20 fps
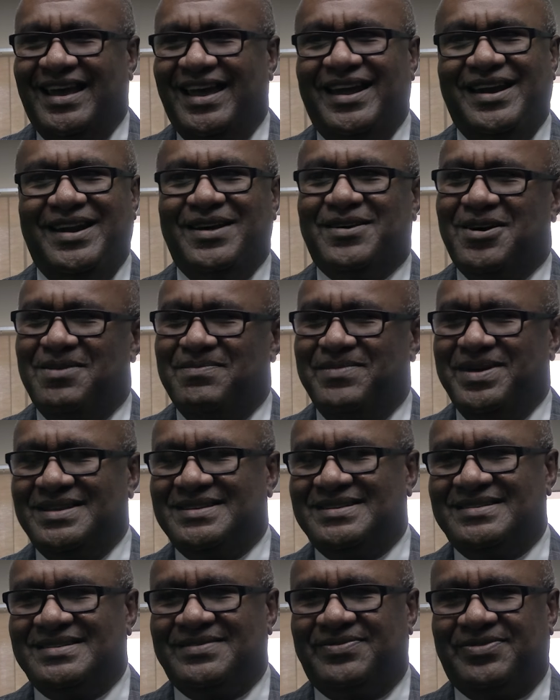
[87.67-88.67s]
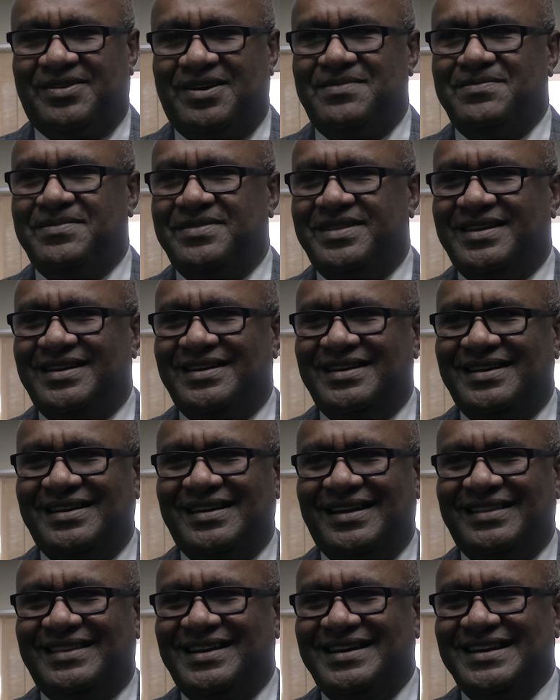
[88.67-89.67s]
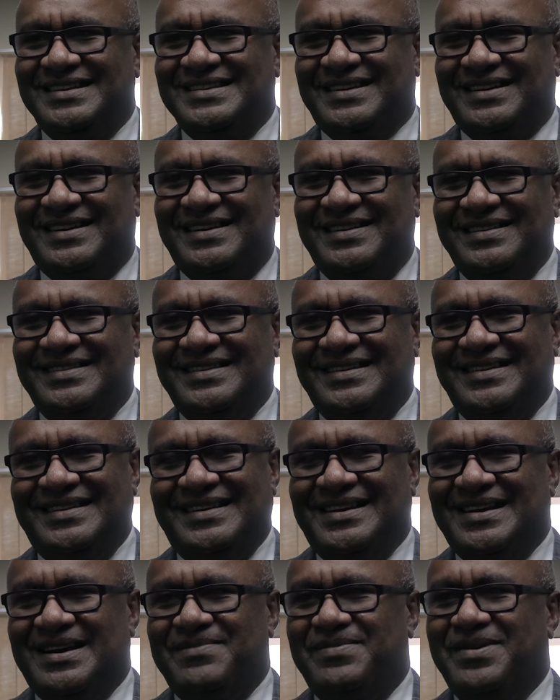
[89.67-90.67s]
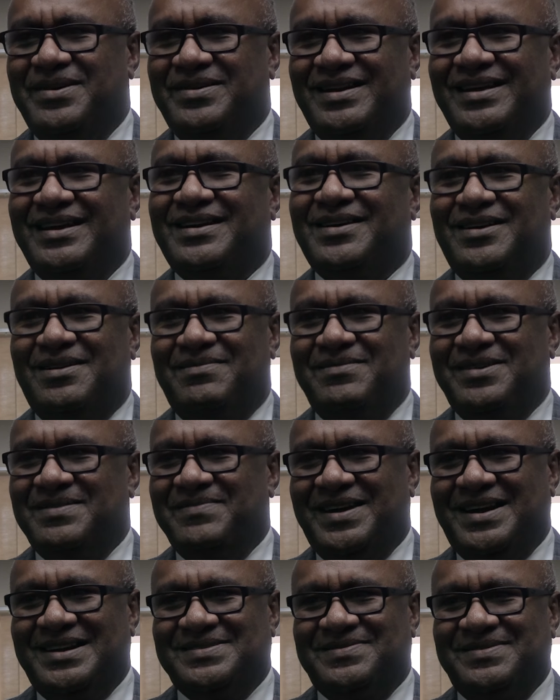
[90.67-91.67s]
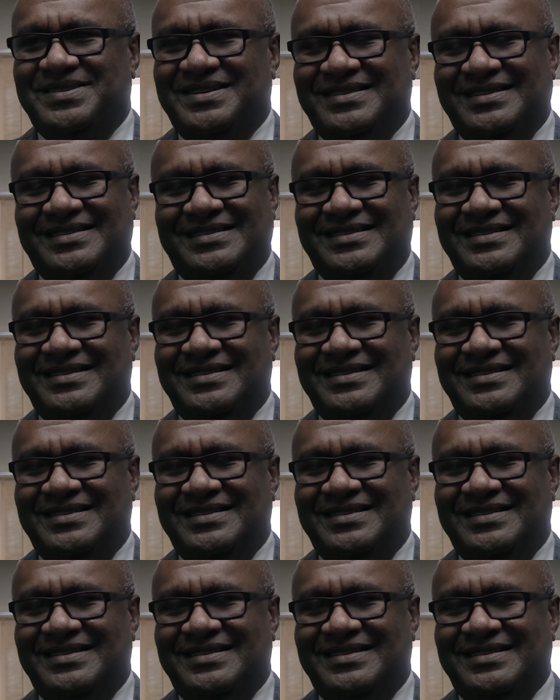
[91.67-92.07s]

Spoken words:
any comments from the Attorney General about economic management,